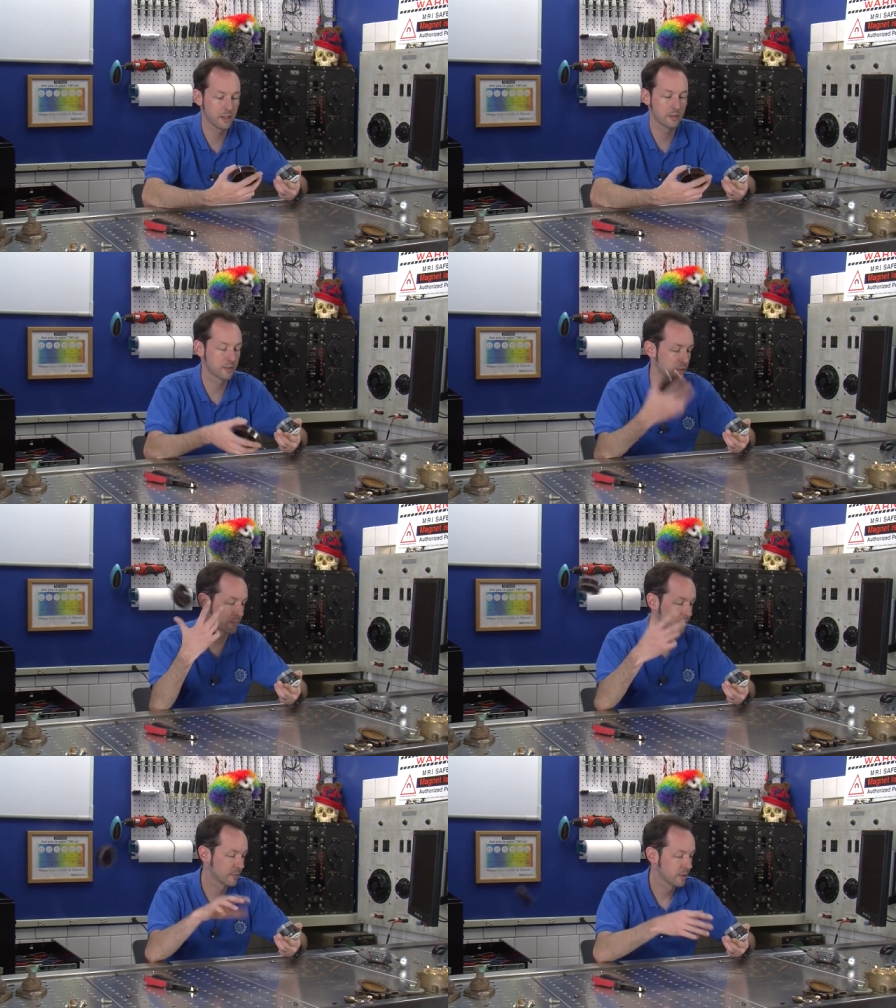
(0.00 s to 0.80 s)
hey,
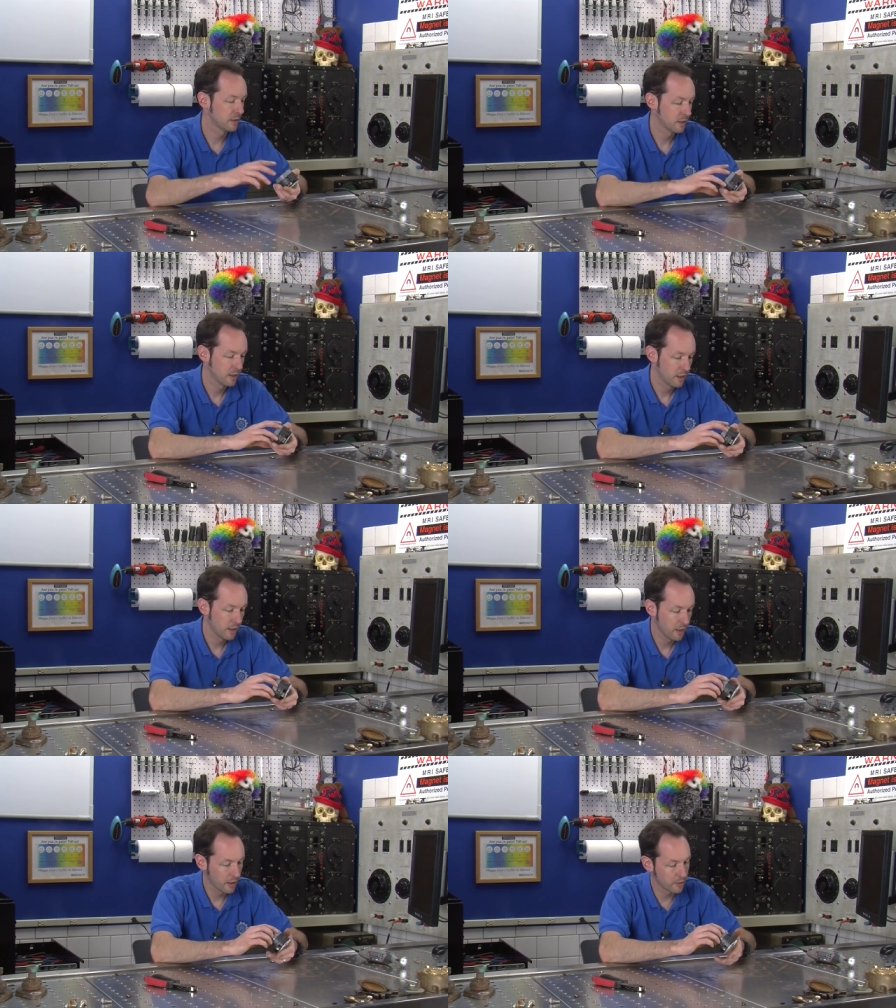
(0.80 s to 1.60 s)
that
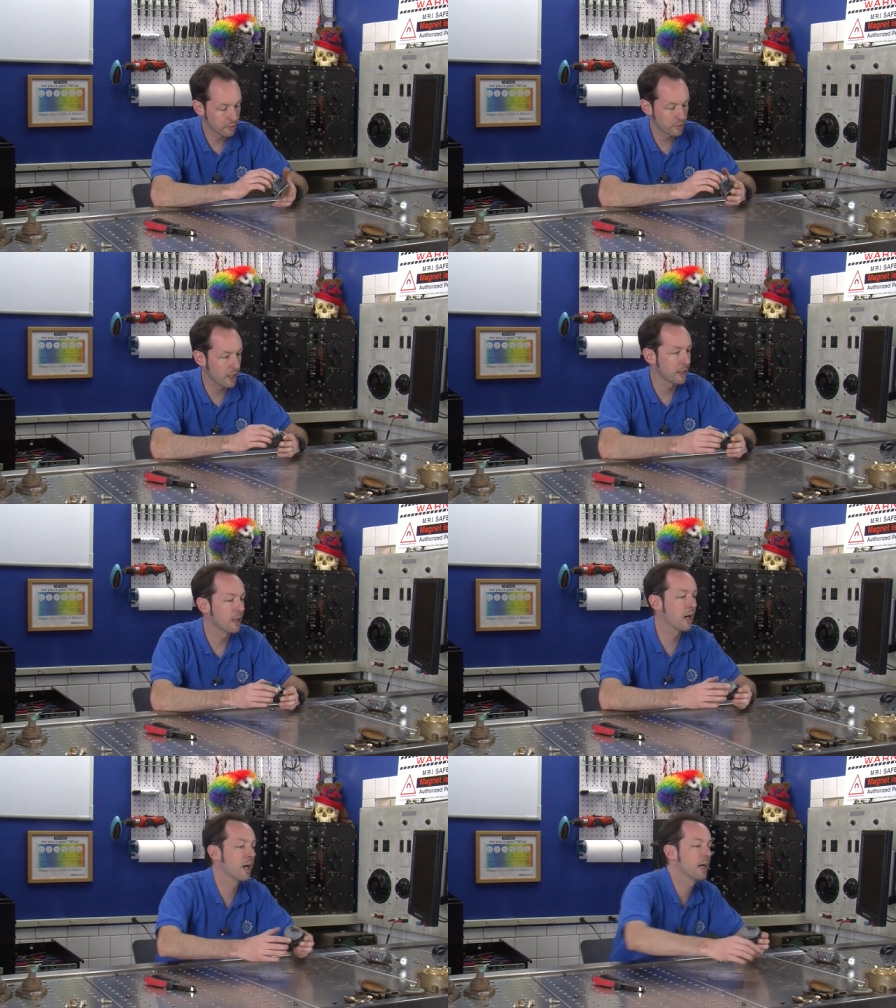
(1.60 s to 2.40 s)
was great.
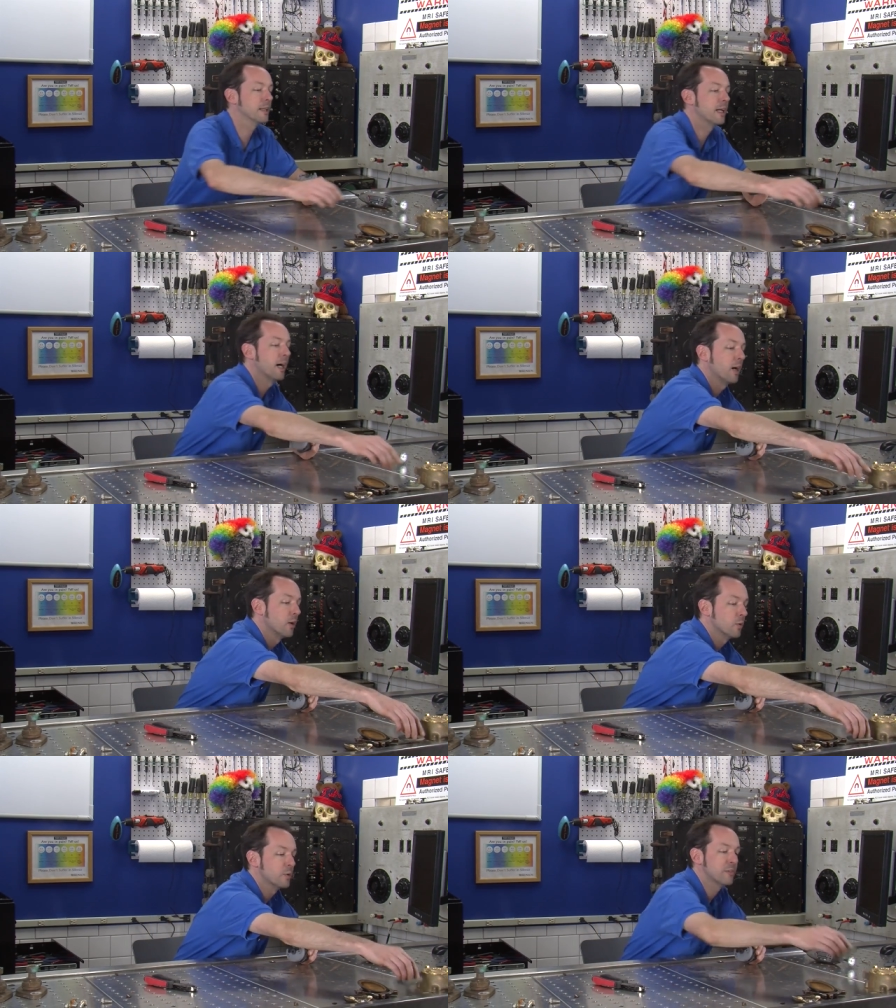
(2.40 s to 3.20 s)
All right,
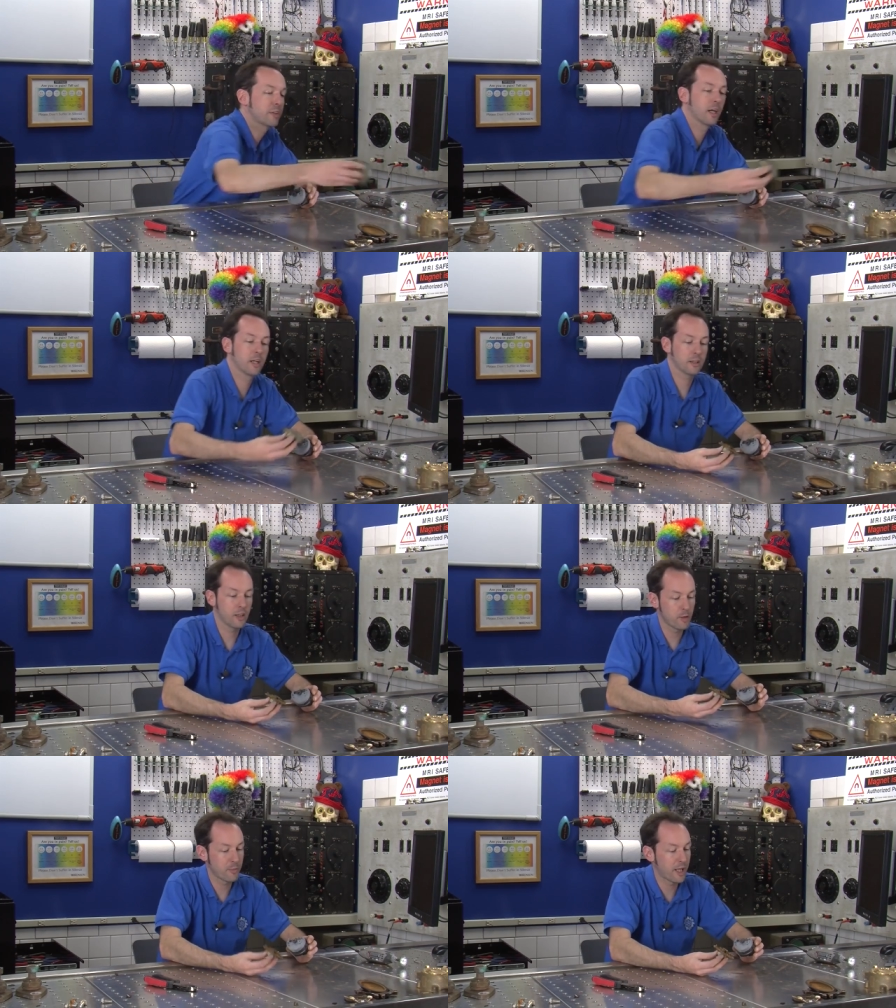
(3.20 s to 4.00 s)
now we've got
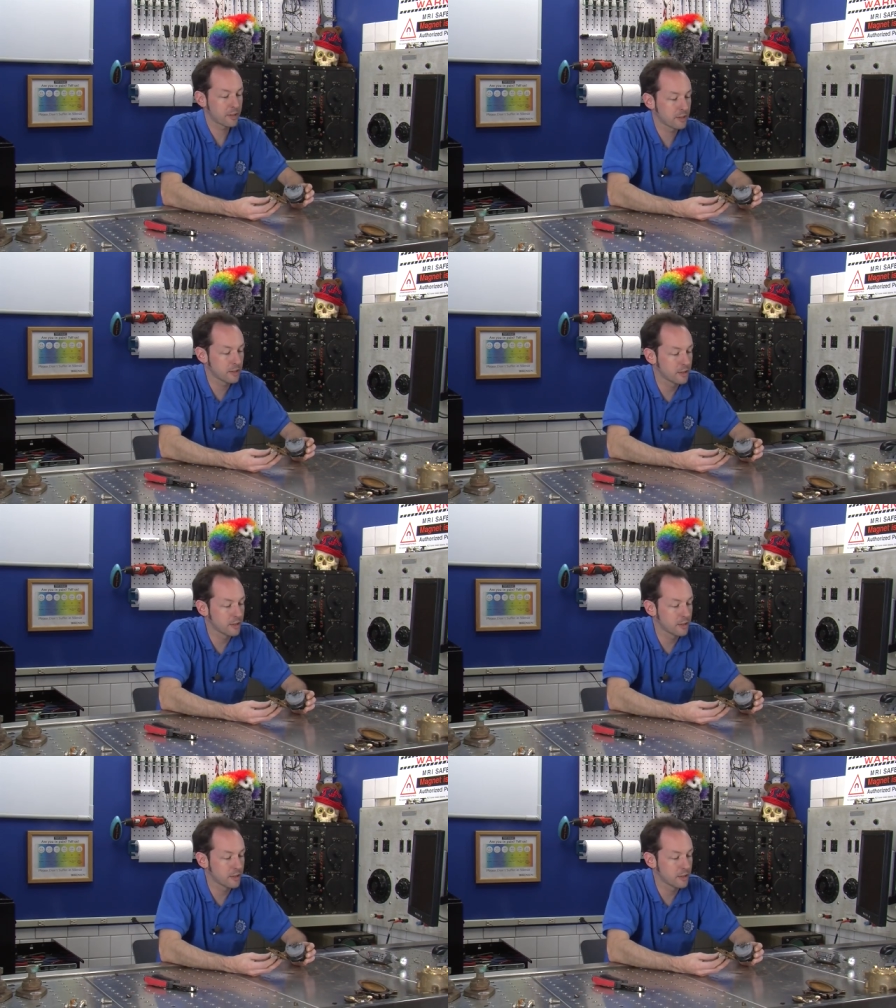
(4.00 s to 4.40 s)
our magnet